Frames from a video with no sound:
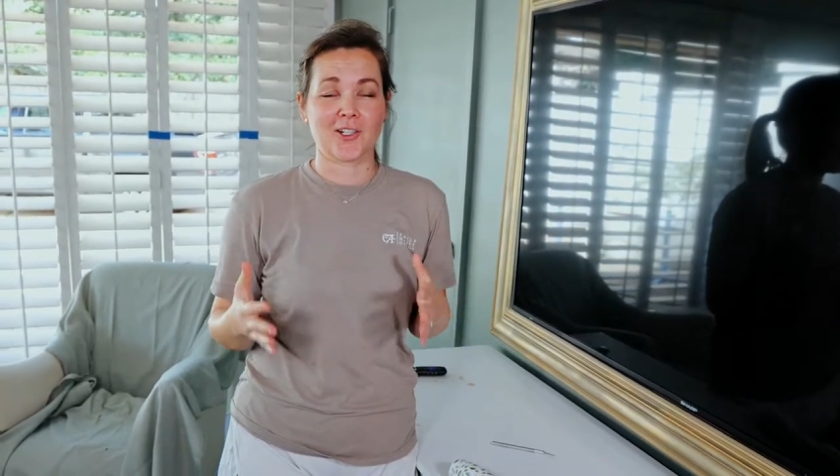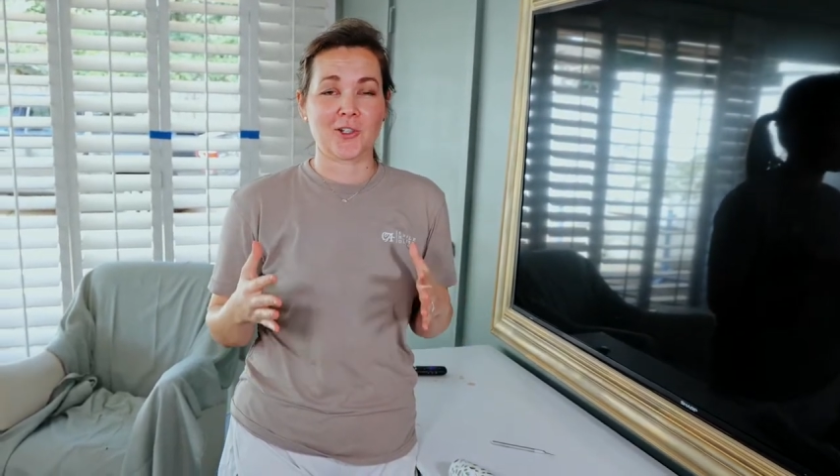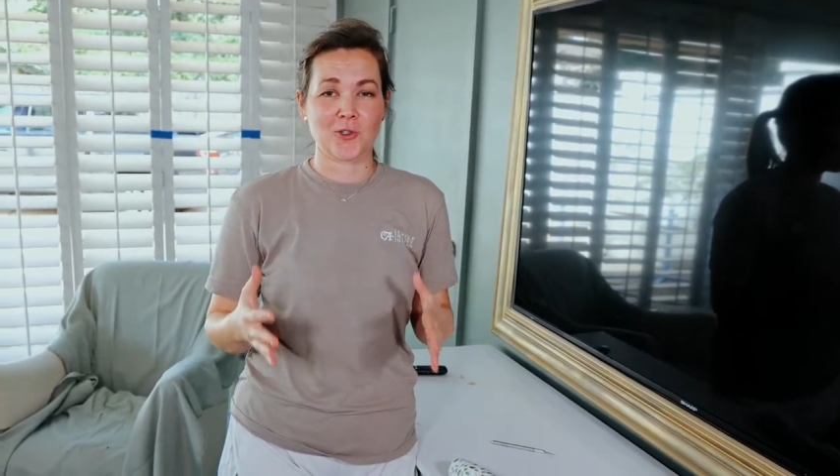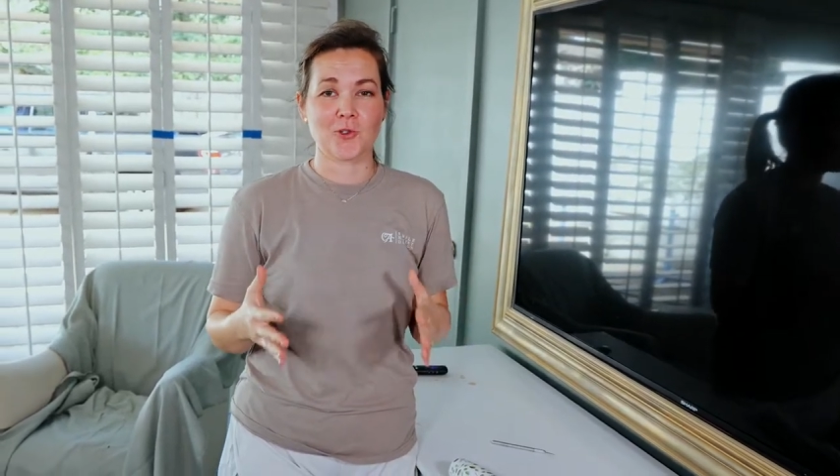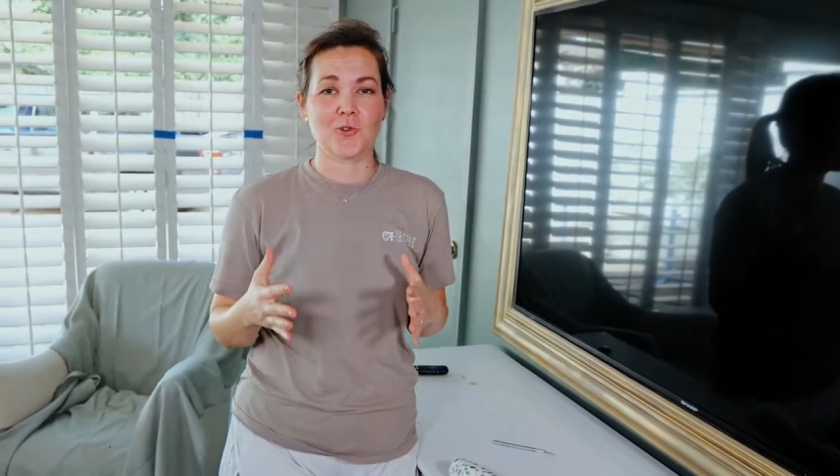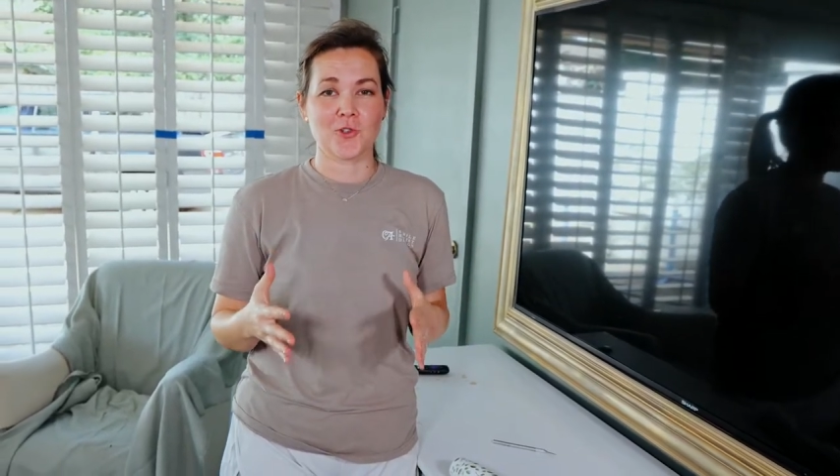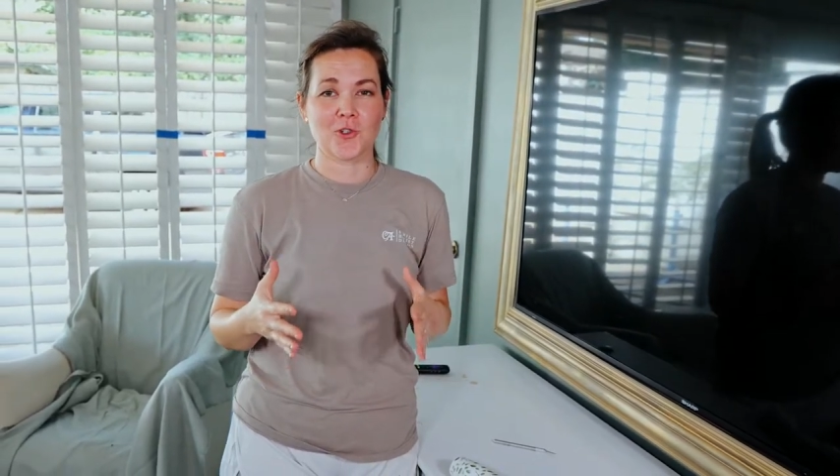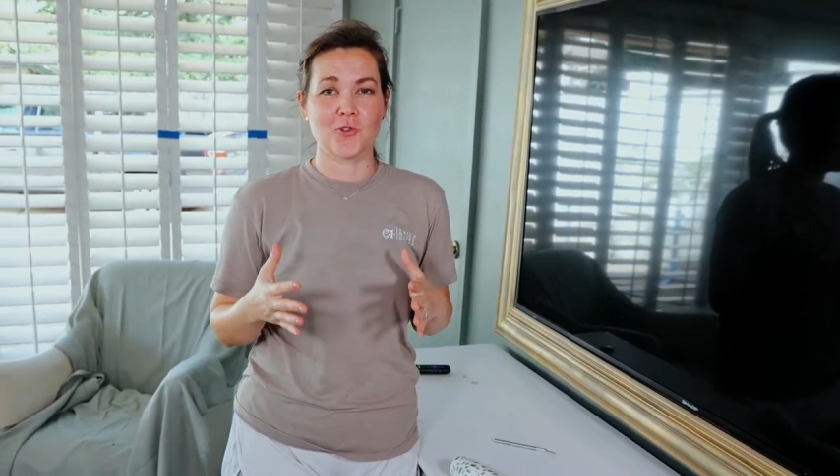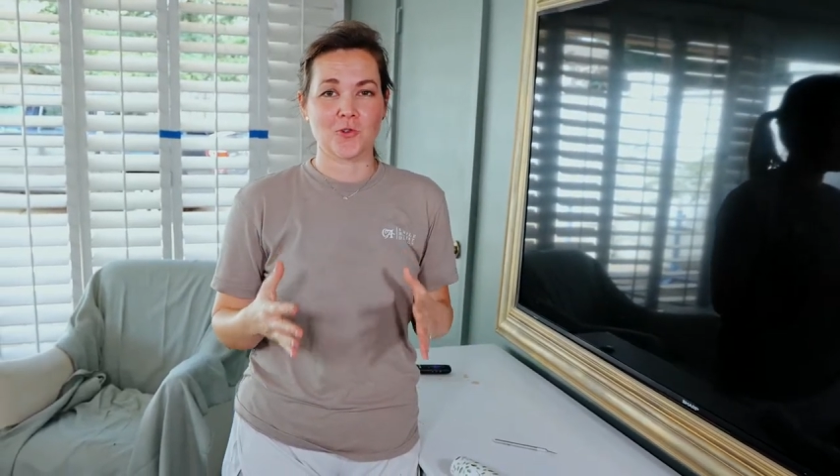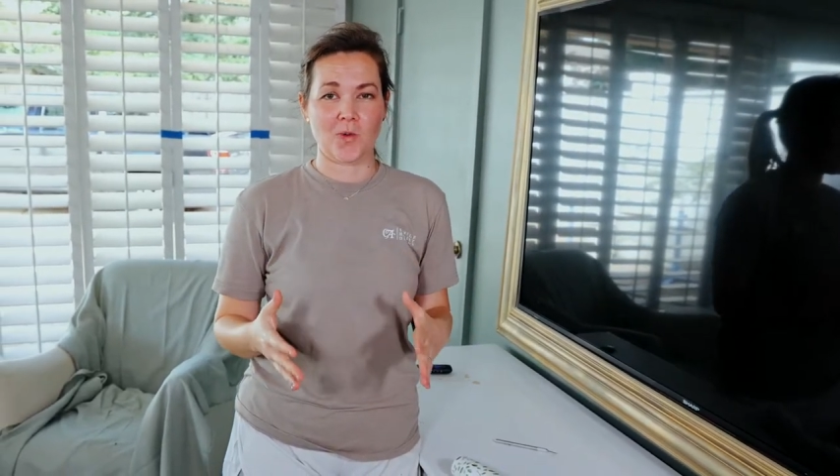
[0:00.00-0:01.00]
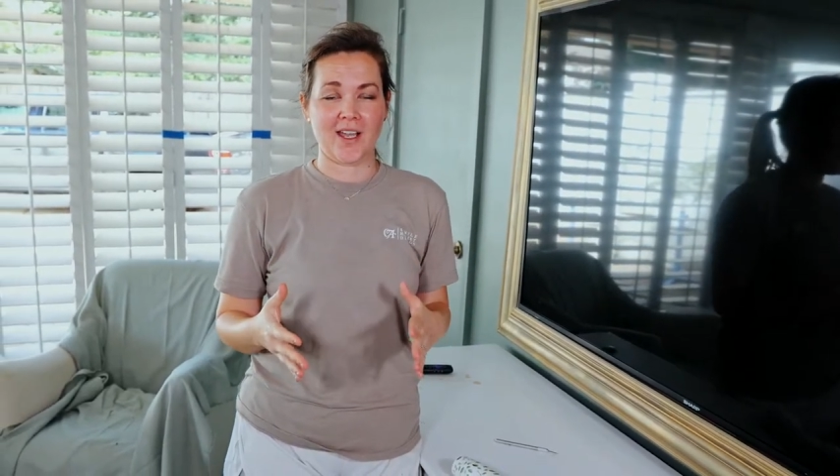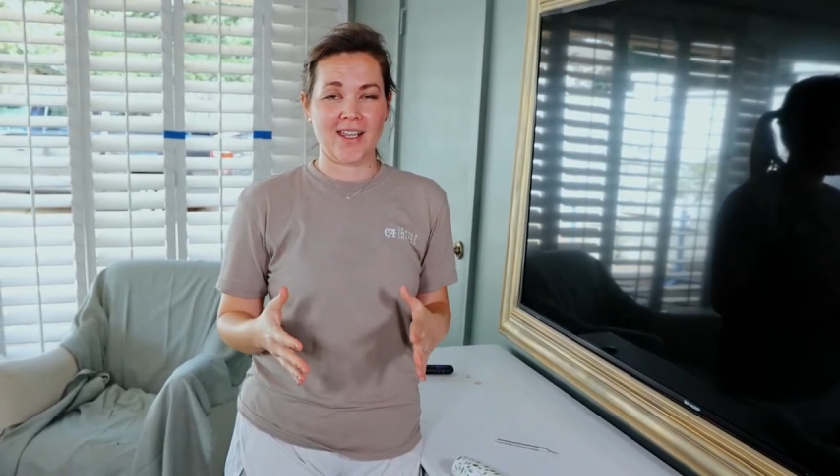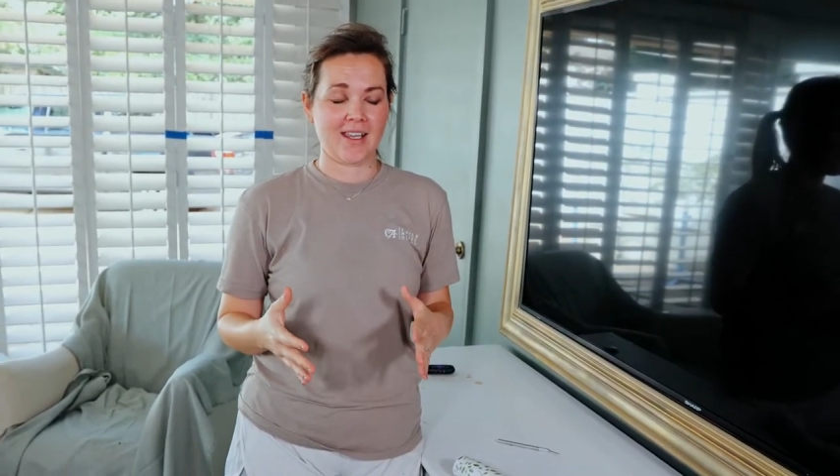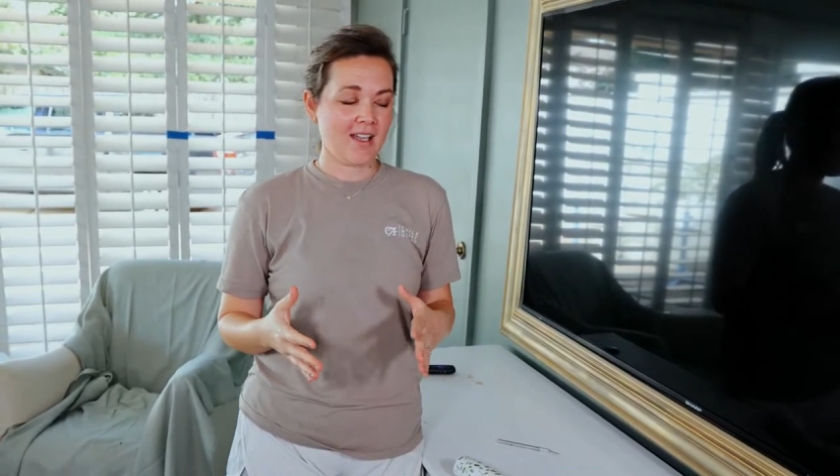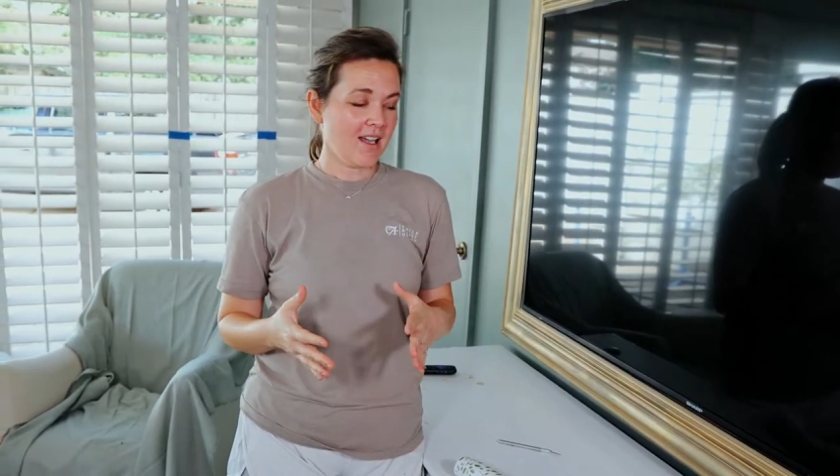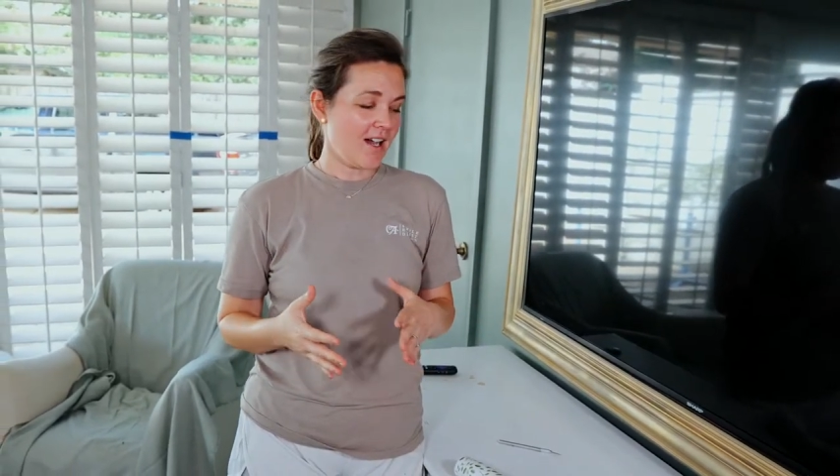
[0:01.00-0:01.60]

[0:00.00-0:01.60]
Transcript: in a huge, huge way.